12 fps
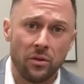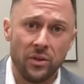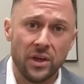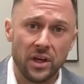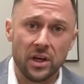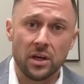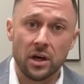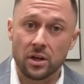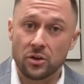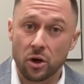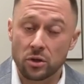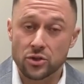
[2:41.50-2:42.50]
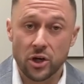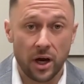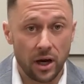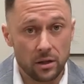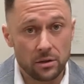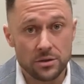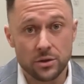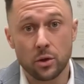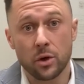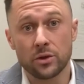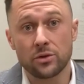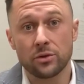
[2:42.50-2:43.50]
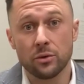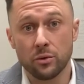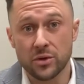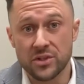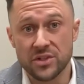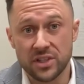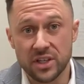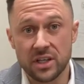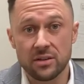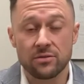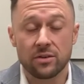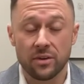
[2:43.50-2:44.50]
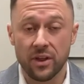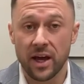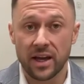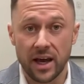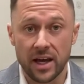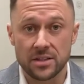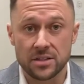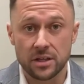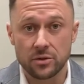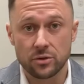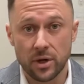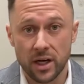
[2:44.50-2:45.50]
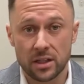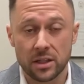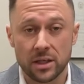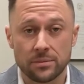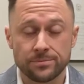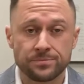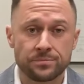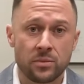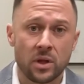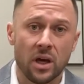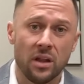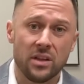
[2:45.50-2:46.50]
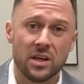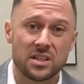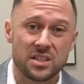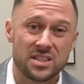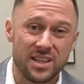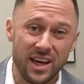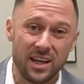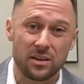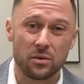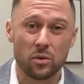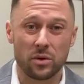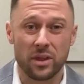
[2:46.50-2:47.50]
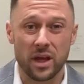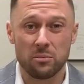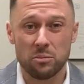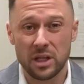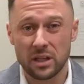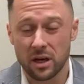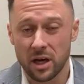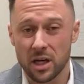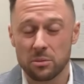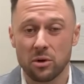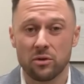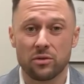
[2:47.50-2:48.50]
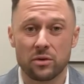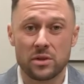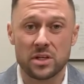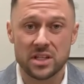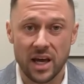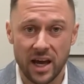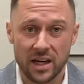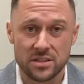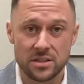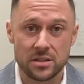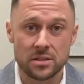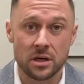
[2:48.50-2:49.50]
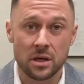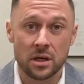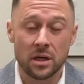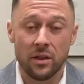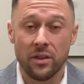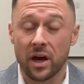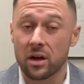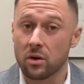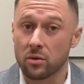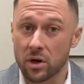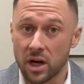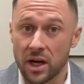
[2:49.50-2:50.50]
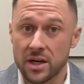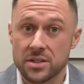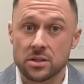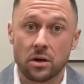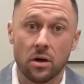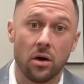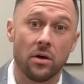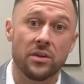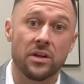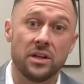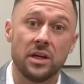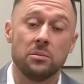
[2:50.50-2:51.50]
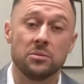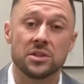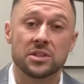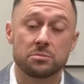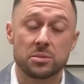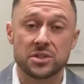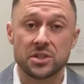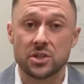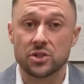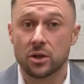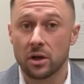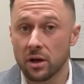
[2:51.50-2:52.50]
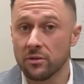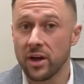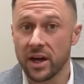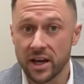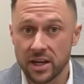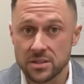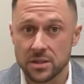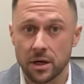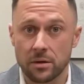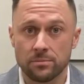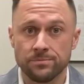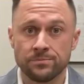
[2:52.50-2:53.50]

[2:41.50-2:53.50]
the adult child is going to receive that asset directly, and the estate will then be liable for the taxes that arise on the deemed disposition of that asset.